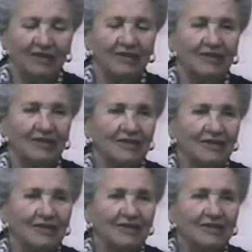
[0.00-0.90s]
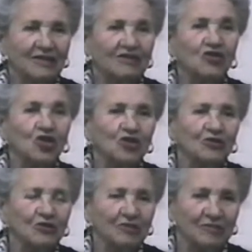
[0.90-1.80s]
a
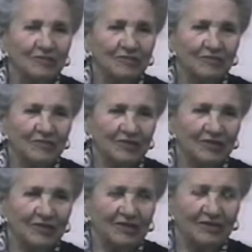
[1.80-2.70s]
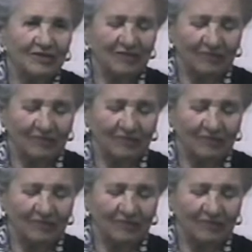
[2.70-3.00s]
turtle uh,